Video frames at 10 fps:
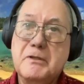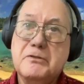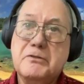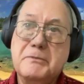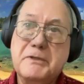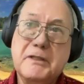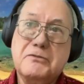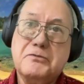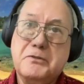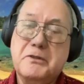To me,
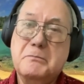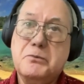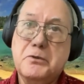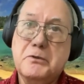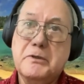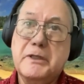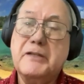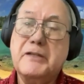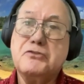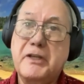that's very important. And
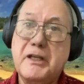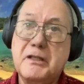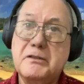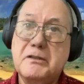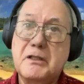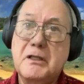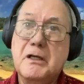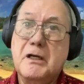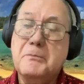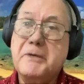I stand
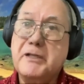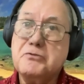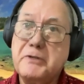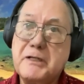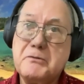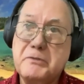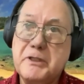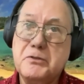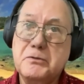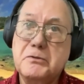on my track
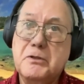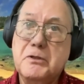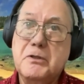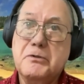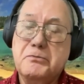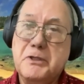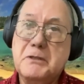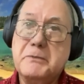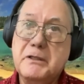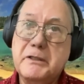record throughout
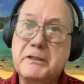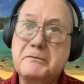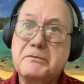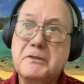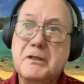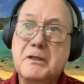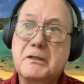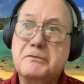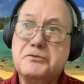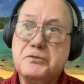my life
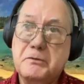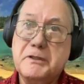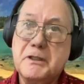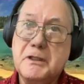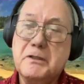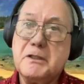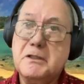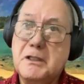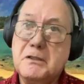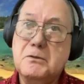of serving our
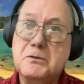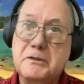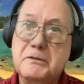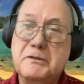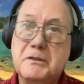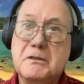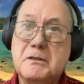Kanaka Iwi.